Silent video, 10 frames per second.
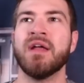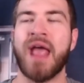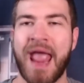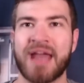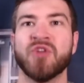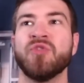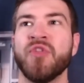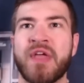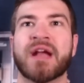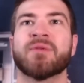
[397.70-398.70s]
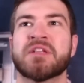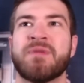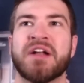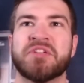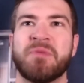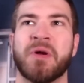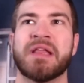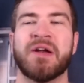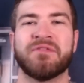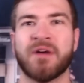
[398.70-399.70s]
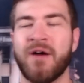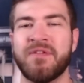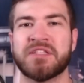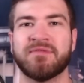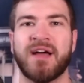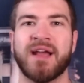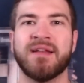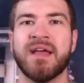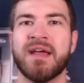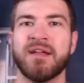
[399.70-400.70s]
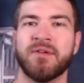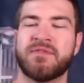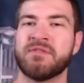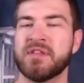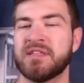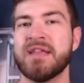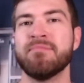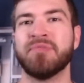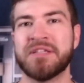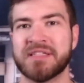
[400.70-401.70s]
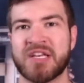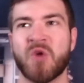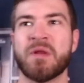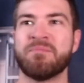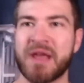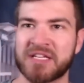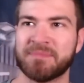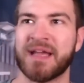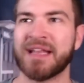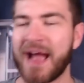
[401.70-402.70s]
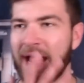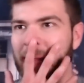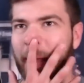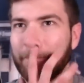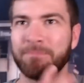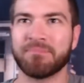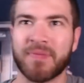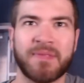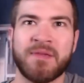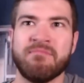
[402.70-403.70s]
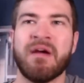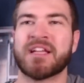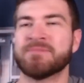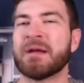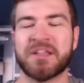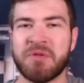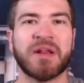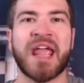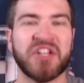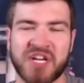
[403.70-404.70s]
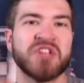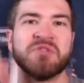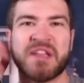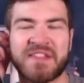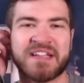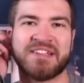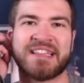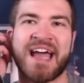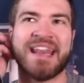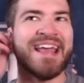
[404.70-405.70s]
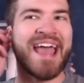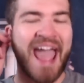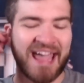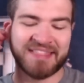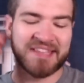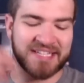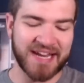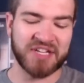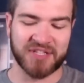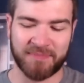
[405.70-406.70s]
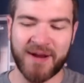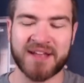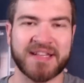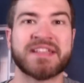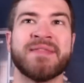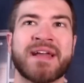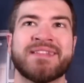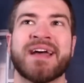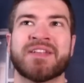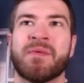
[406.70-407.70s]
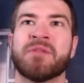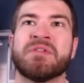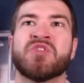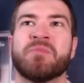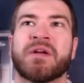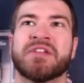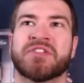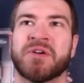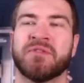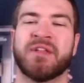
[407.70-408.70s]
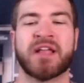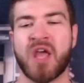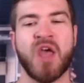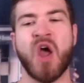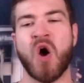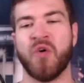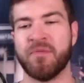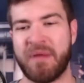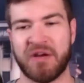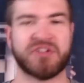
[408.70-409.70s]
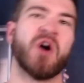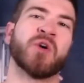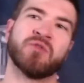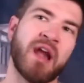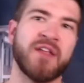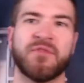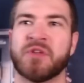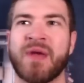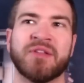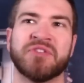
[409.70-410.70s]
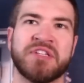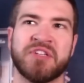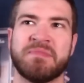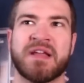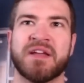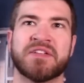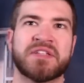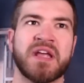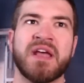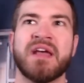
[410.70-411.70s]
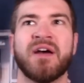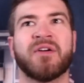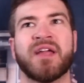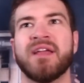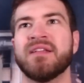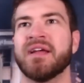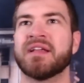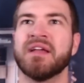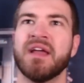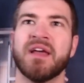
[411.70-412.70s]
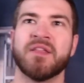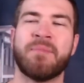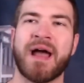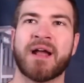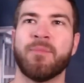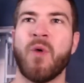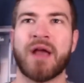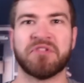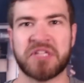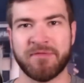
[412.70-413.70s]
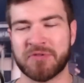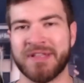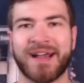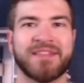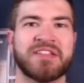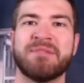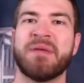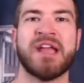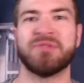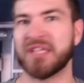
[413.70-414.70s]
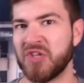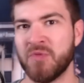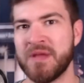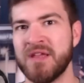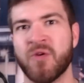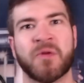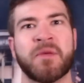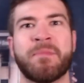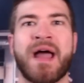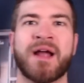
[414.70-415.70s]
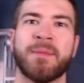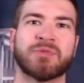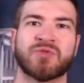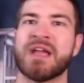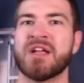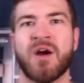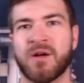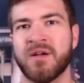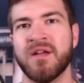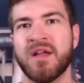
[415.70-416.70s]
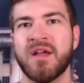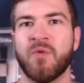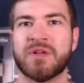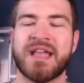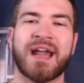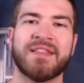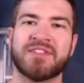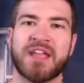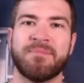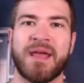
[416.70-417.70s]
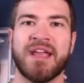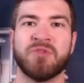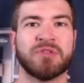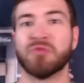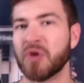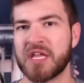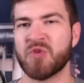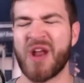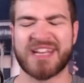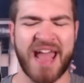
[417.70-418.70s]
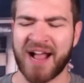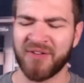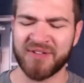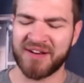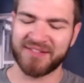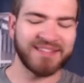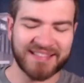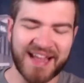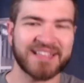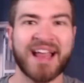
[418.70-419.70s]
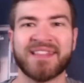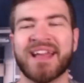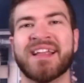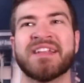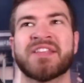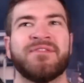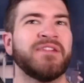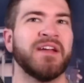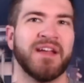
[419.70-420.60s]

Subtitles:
handle their responsibility? You know, if the offensive line, you know, if the team blitzes and nobody picks up that guy, like, you might expect communication issues and things like that at this stage of the process. And that's not something to be super concerned of, like, oh, the Bears aren't ready for the regular season because, okay, like, the backup wide receiver was not on the same page with the QB, or the backup right guard was not on the same page with the rookie right tackle. You know, like, that's got that kind of stuff